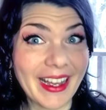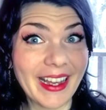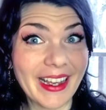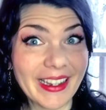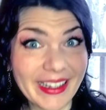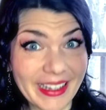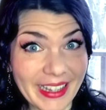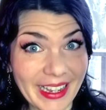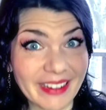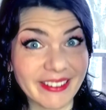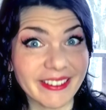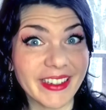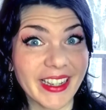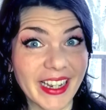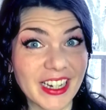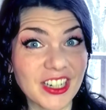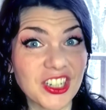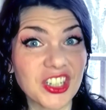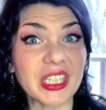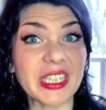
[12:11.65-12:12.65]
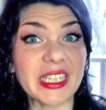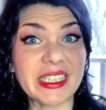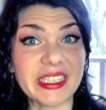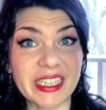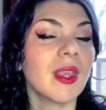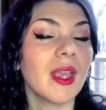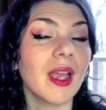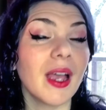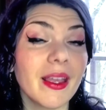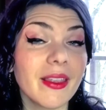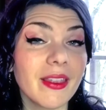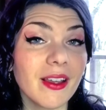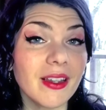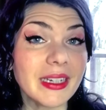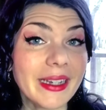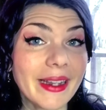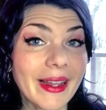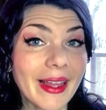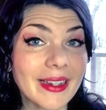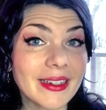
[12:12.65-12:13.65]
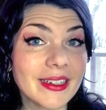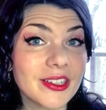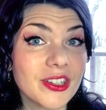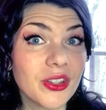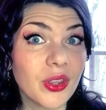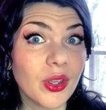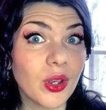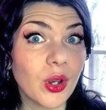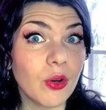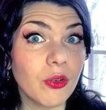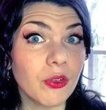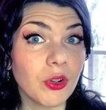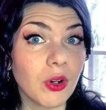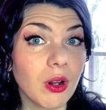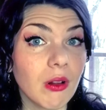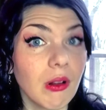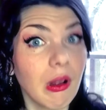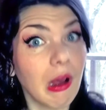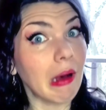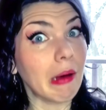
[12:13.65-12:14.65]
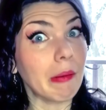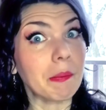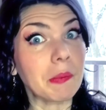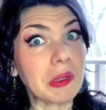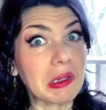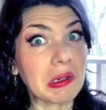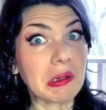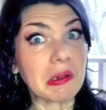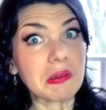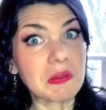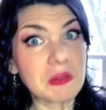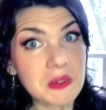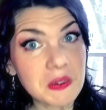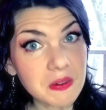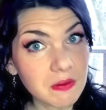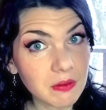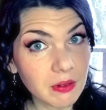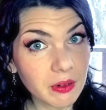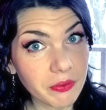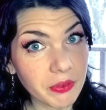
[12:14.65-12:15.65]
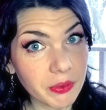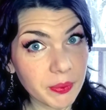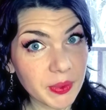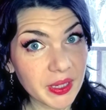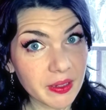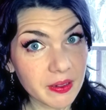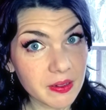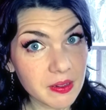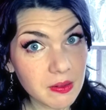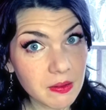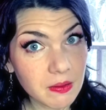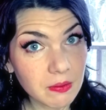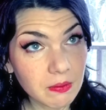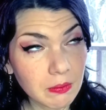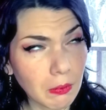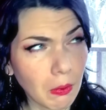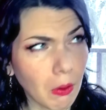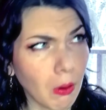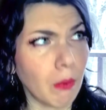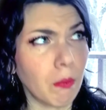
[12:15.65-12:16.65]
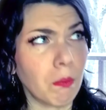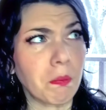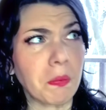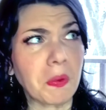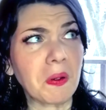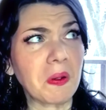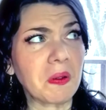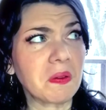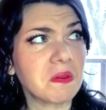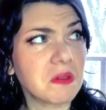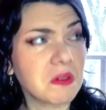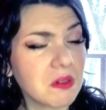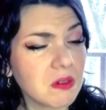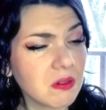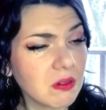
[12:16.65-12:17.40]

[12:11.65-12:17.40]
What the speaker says: Yeah, actually I did. I thought it added to the overall ambiance of the piece. Ambiance.